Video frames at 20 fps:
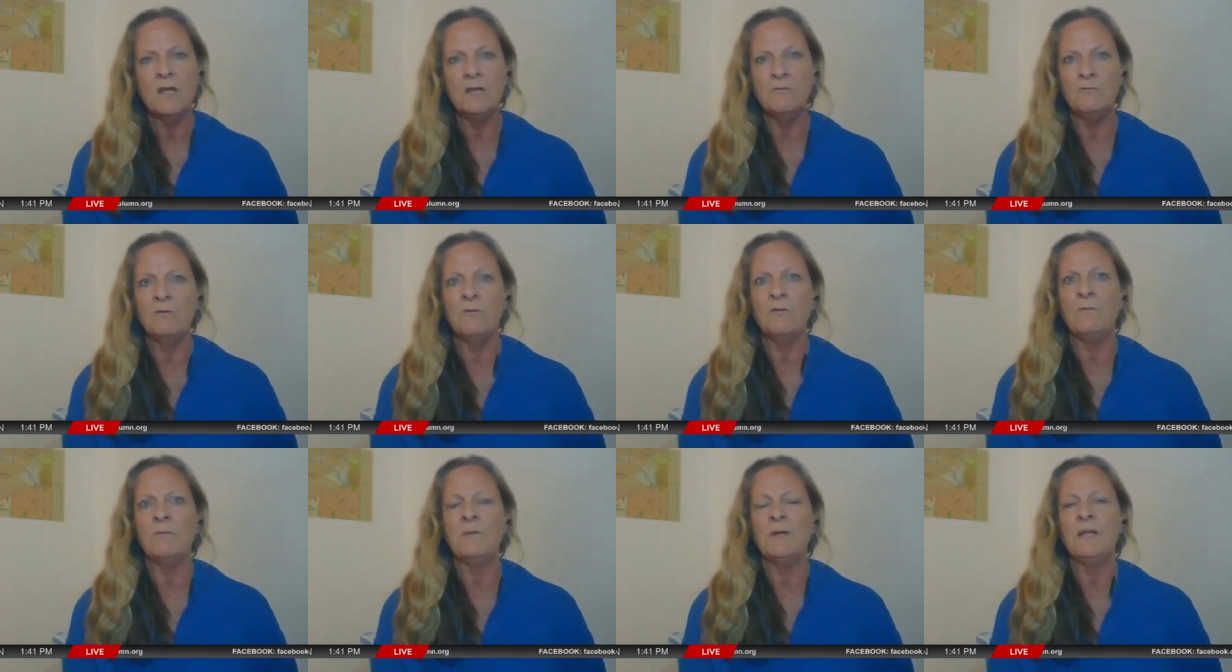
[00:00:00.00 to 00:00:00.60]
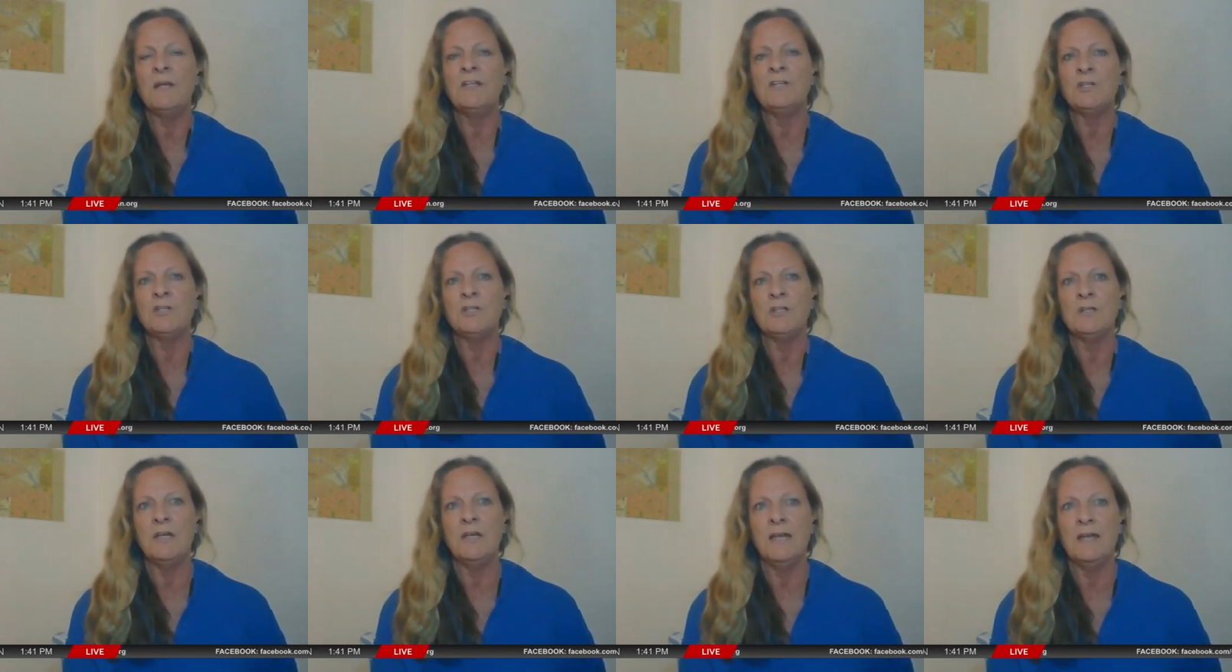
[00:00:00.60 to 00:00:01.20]
and
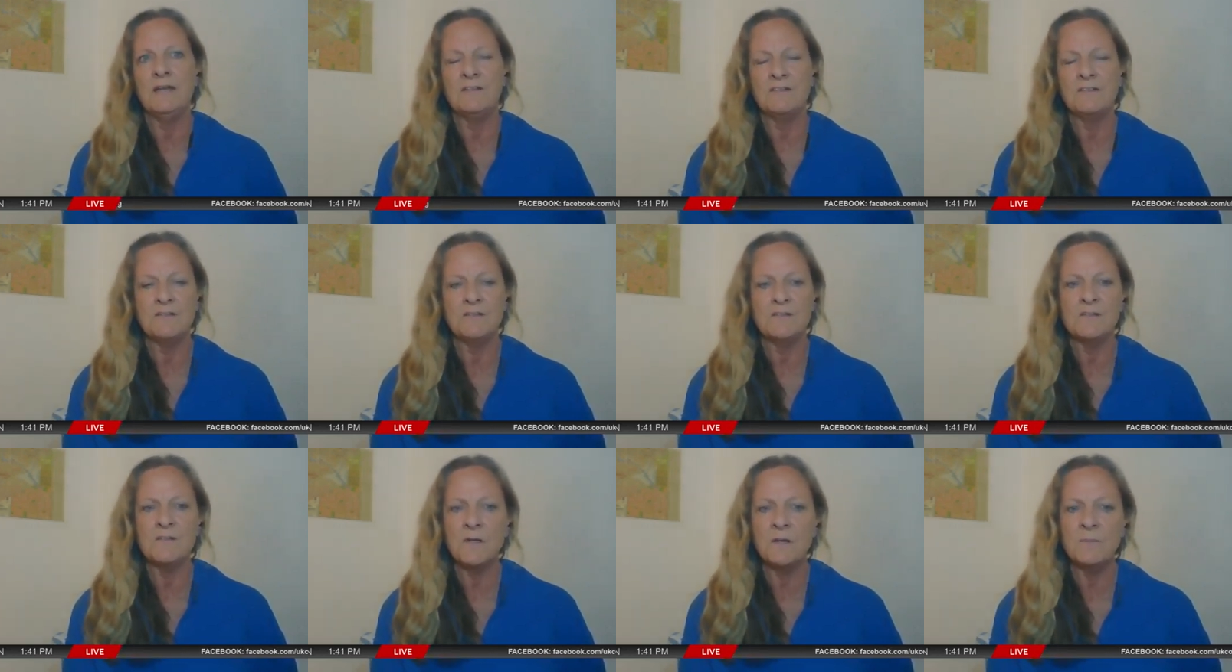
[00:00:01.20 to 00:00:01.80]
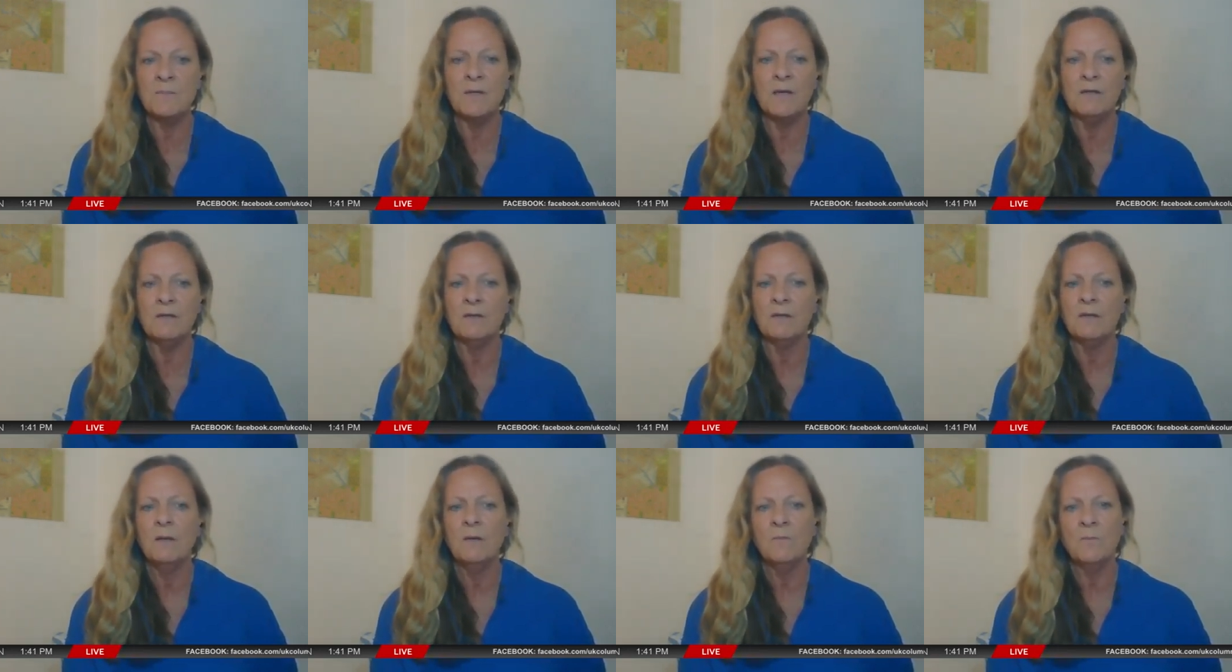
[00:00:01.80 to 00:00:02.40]
recrimination against the
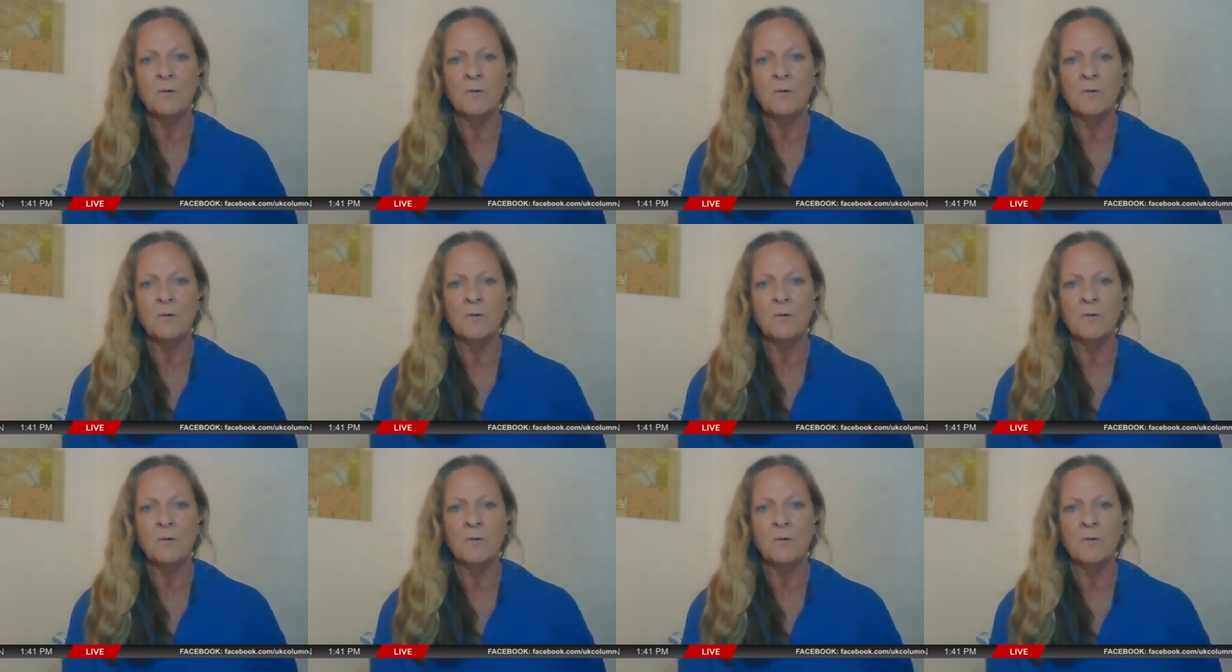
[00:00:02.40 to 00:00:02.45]
Serbian